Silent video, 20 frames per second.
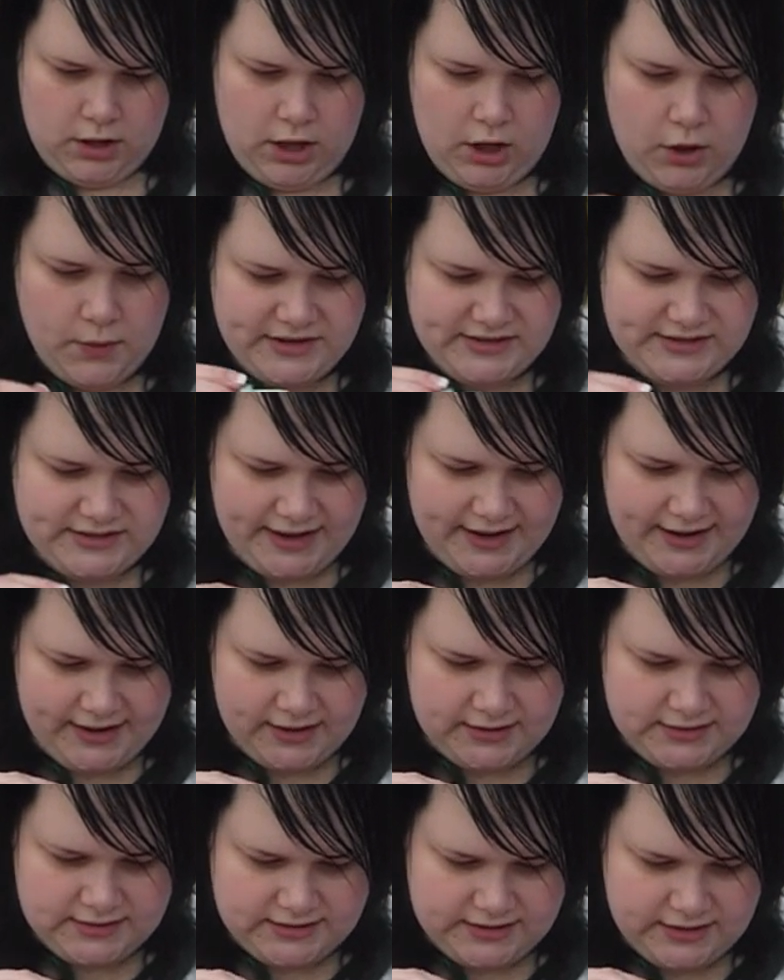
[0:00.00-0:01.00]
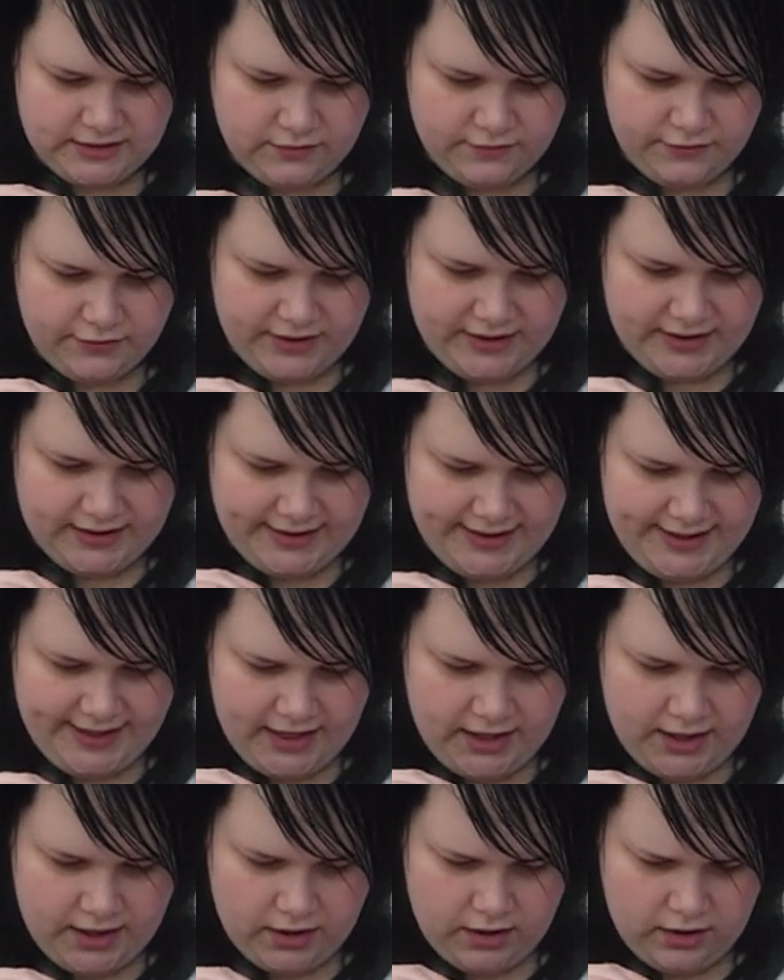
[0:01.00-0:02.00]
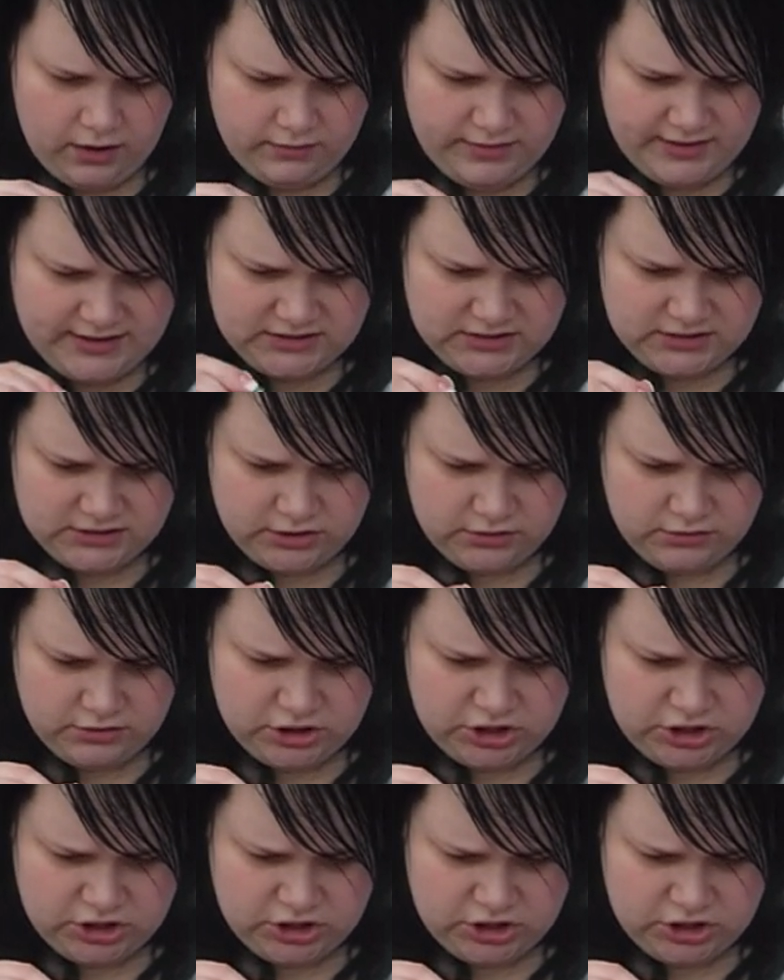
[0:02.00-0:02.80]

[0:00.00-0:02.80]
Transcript: Oh, it's like a silvery glitter. Oh, that's so